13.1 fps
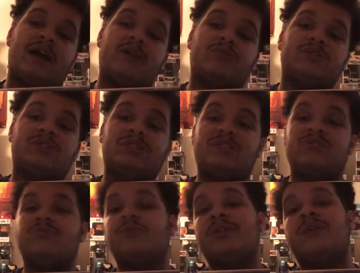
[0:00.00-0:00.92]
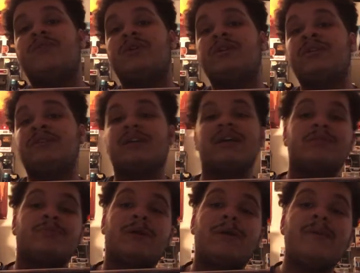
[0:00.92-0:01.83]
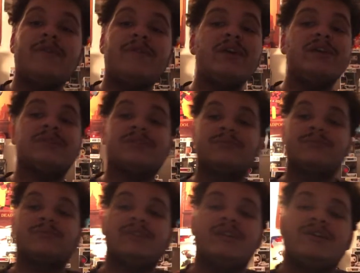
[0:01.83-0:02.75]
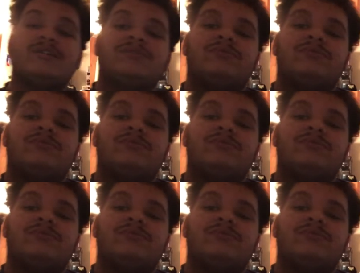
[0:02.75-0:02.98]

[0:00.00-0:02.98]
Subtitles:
I will see you whenever I decide to pop my face. See ya.